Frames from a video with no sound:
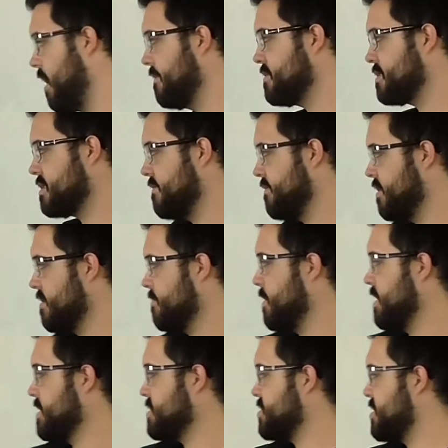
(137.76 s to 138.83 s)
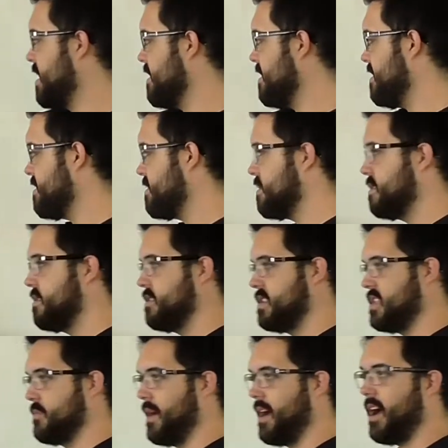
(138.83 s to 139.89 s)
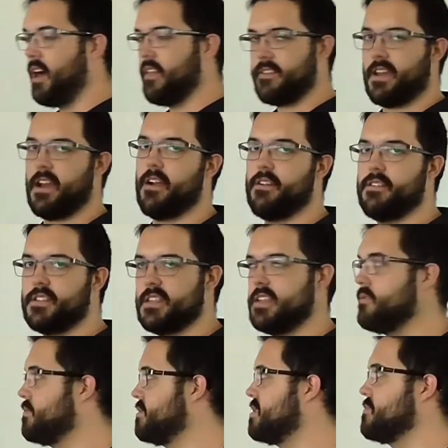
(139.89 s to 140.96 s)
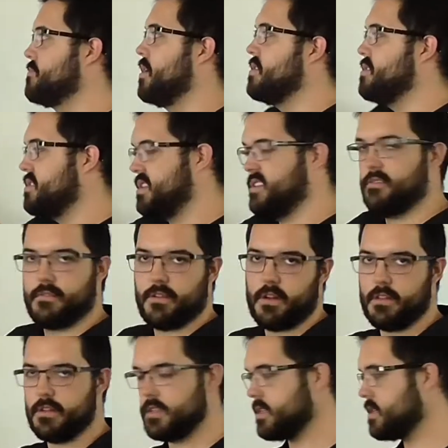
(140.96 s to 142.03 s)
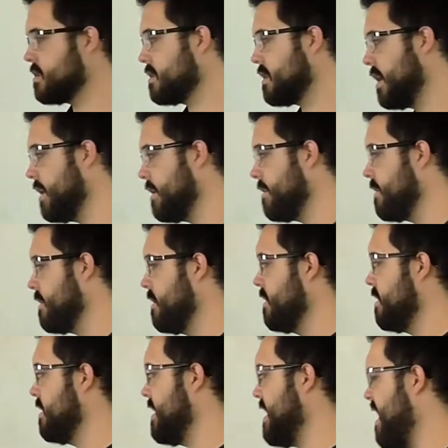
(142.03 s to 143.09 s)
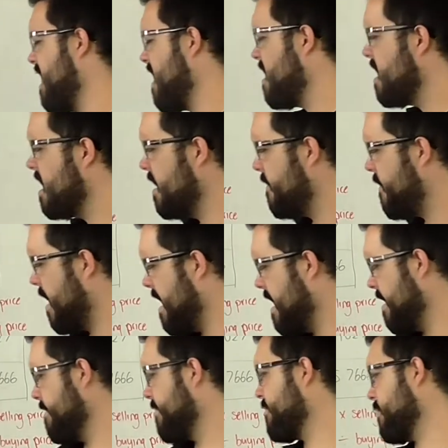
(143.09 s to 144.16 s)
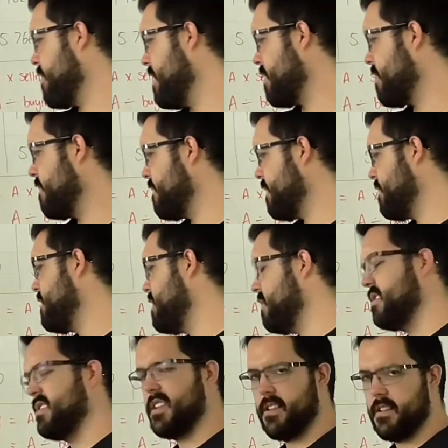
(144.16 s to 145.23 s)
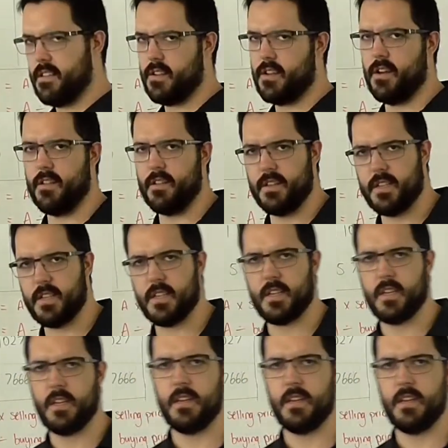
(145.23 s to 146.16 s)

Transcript: I've just converted my Australian to my other currency, which is my New Zealand dollars. Okay? Now, if I have 350 New Zealand dollars